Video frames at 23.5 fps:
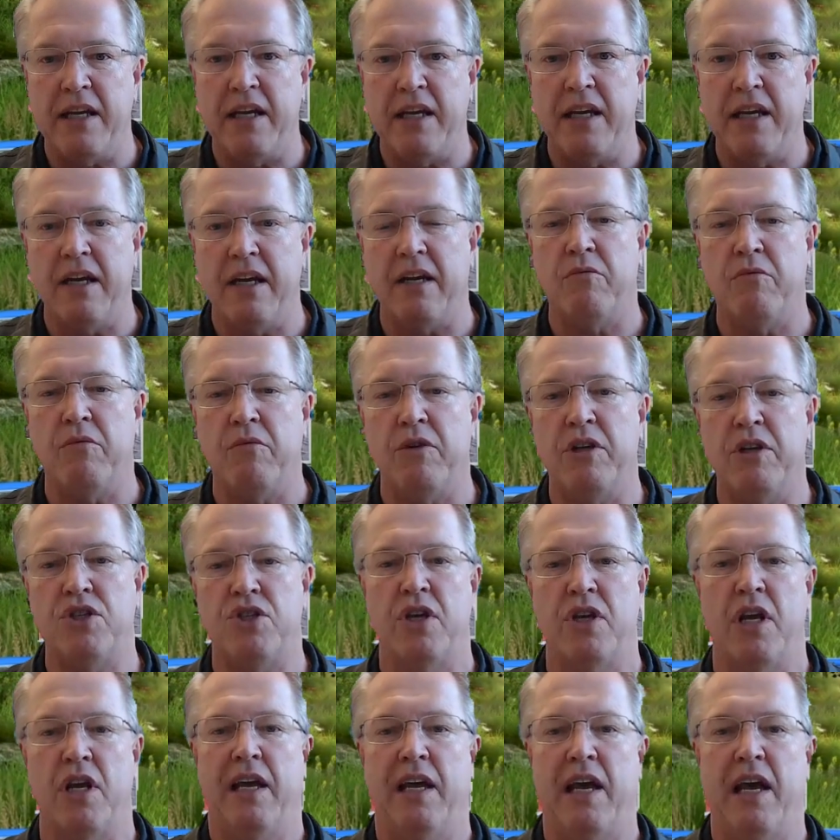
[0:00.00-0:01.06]
here,
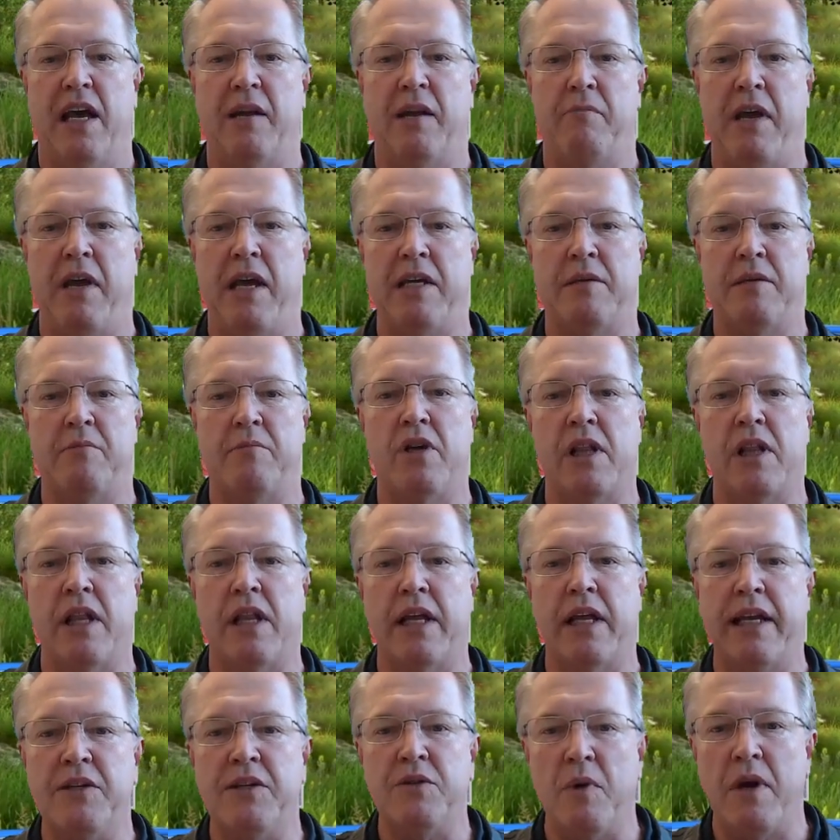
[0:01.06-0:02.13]
which kind of makes him look like
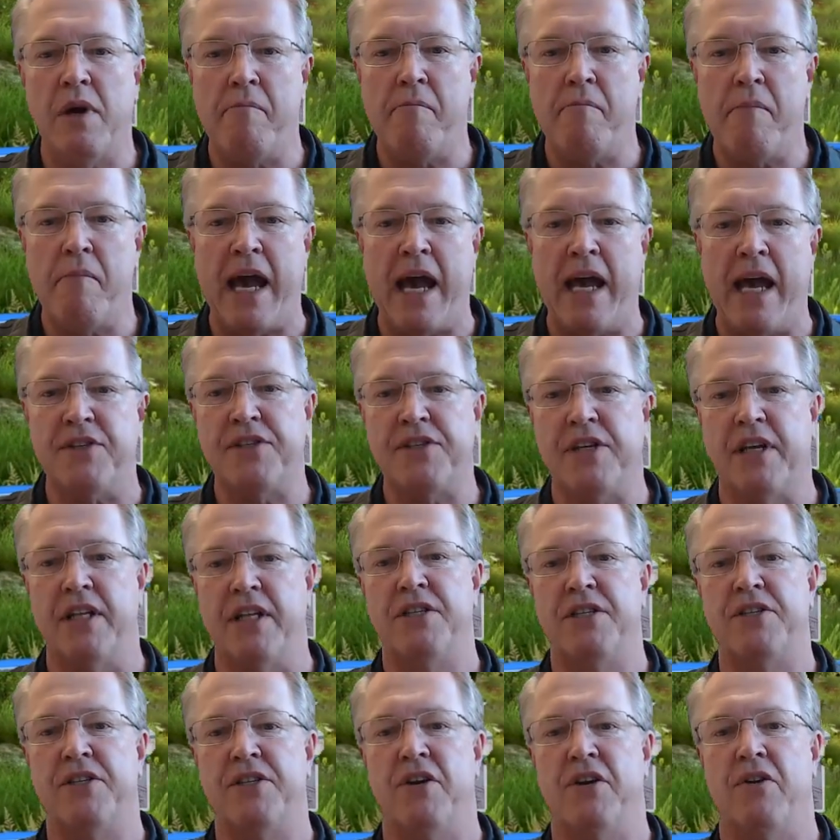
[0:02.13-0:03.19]
he's wearing a mask. And
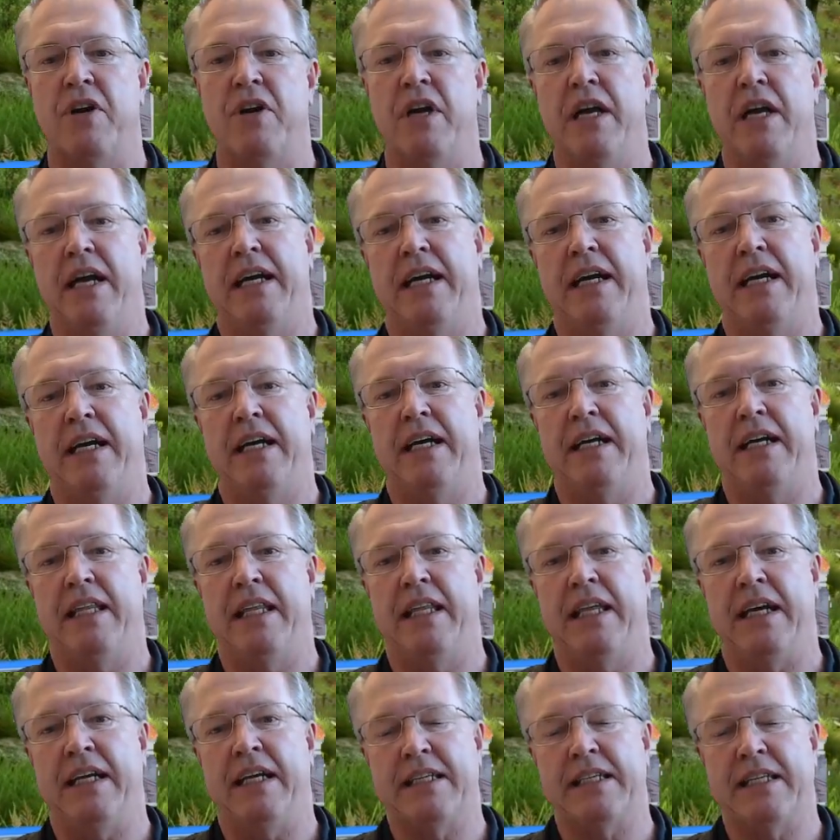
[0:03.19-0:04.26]
so
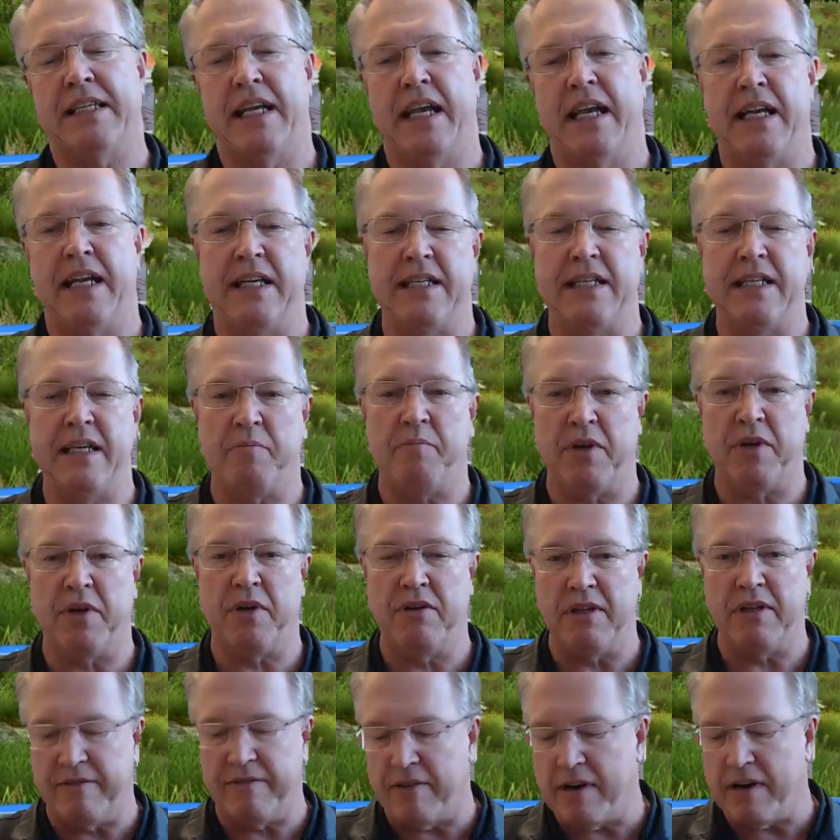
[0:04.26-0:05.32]
that's kind of
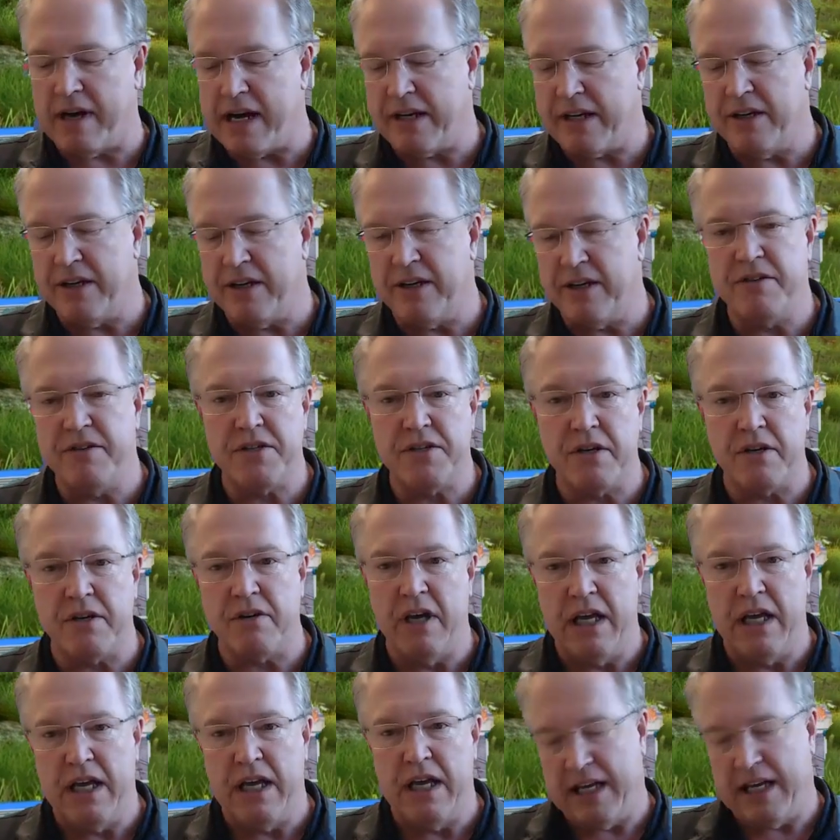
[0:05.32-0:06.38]
typical of raccoons.
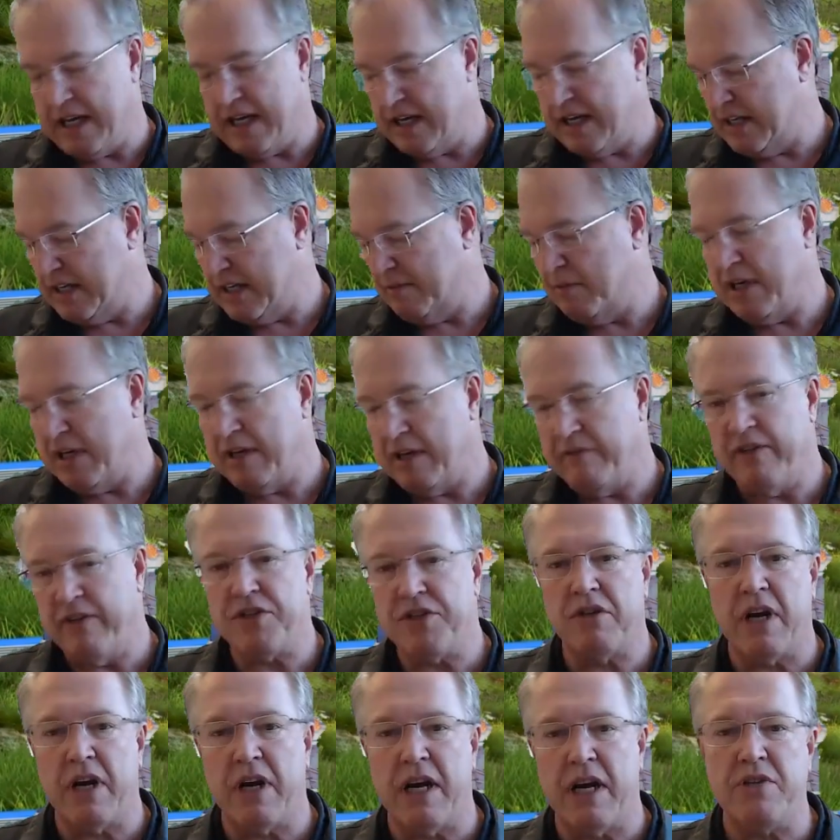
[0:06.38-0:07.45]
So got a bit of a
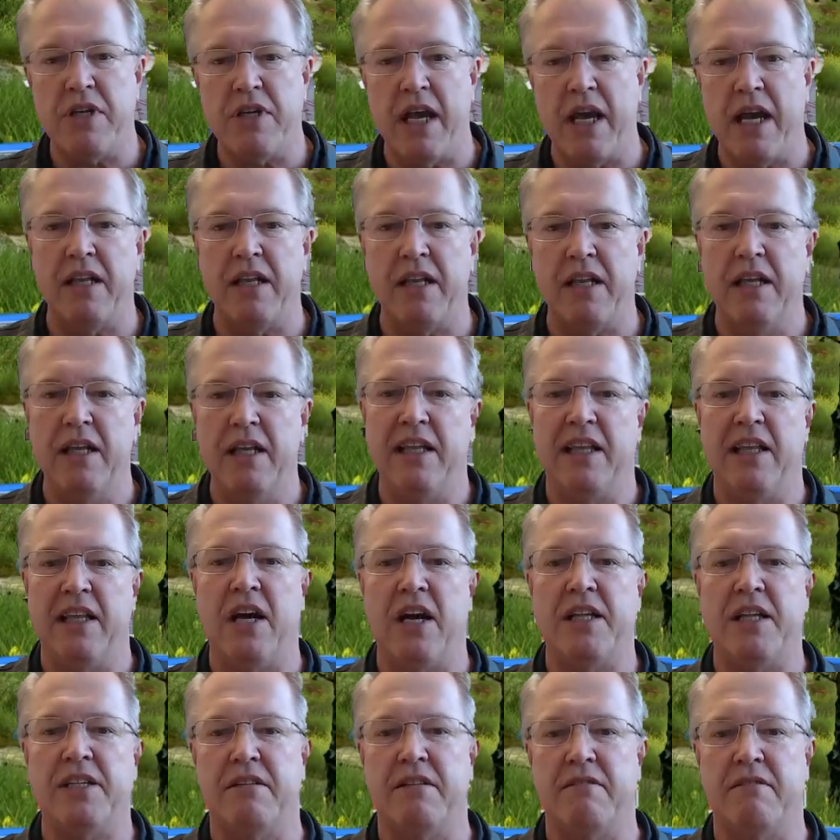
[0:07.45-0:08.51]
striped tail,
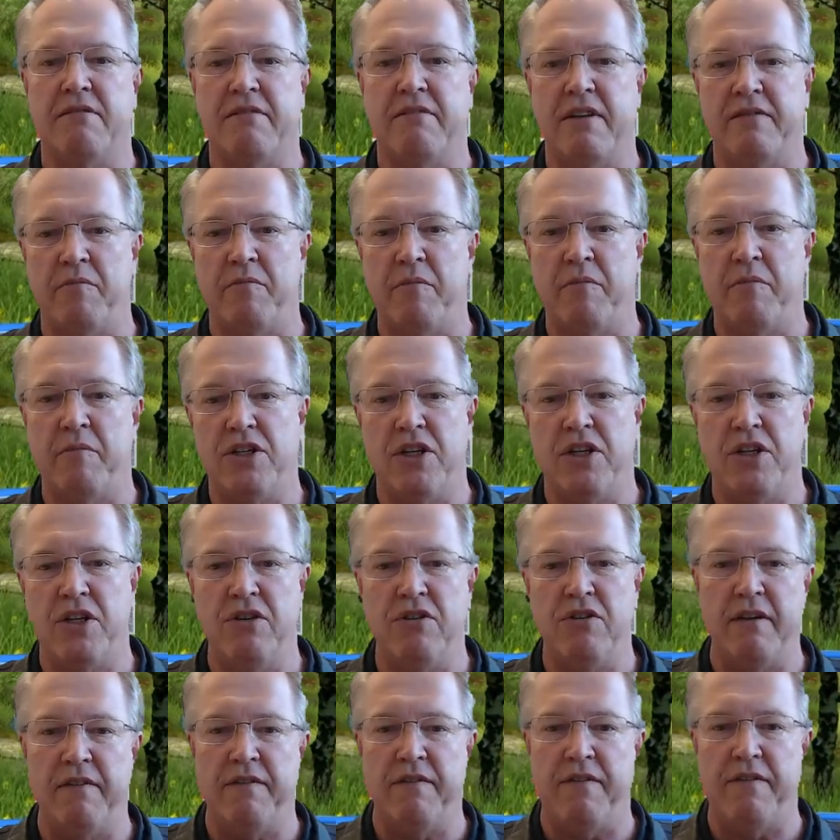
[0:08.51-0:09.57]
lots of information you
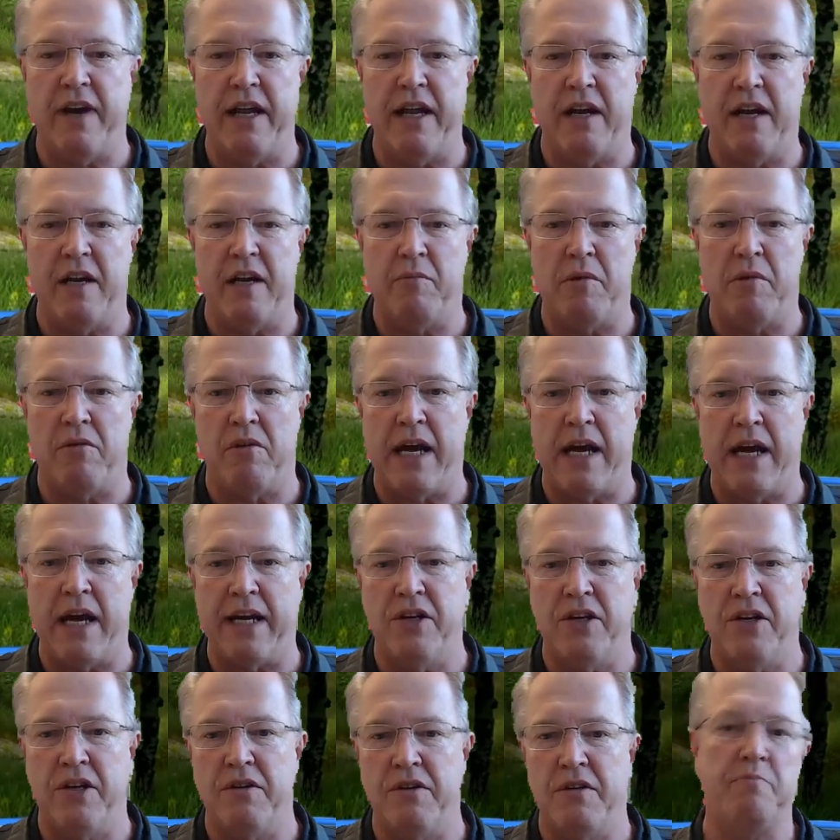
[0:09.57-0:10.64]
can find out about
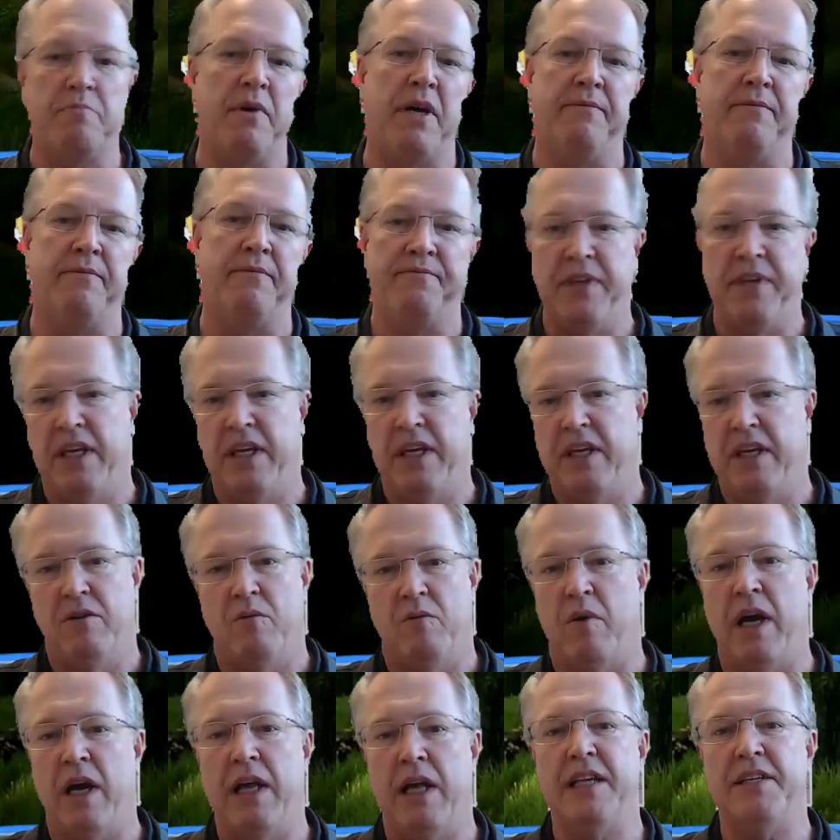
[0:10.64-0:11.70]
raccoons, but
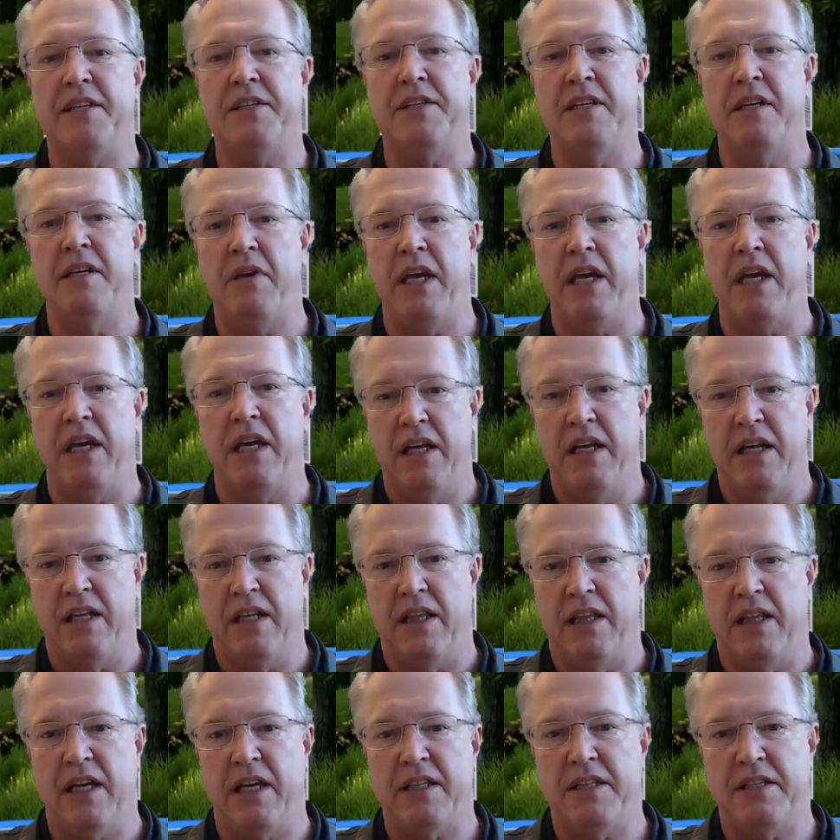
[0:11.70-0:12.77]
why listen to me?
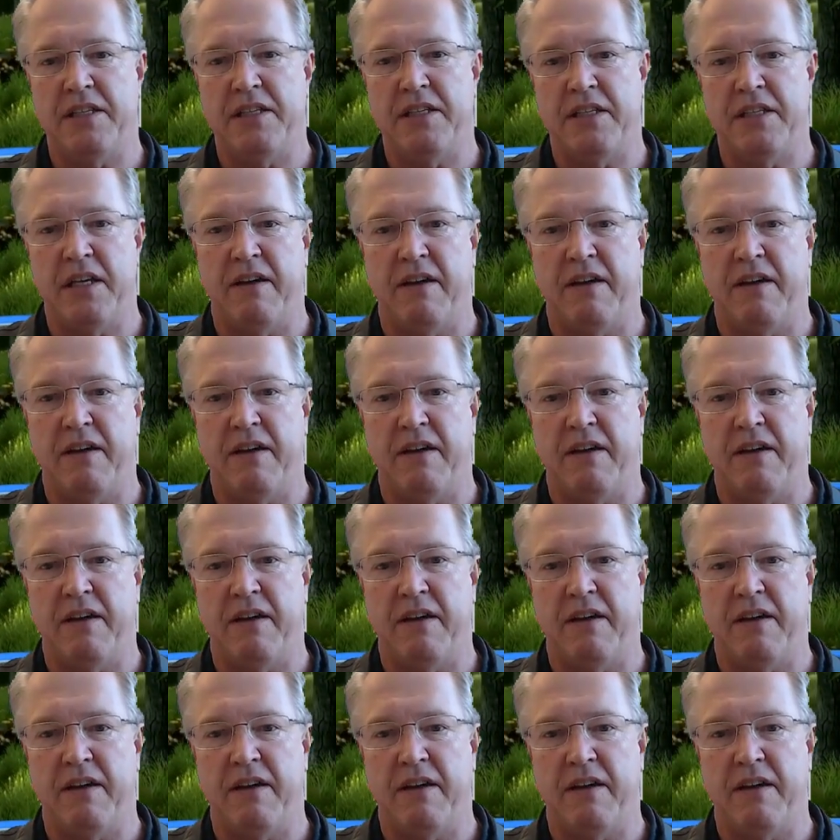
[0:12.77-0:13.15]
Let's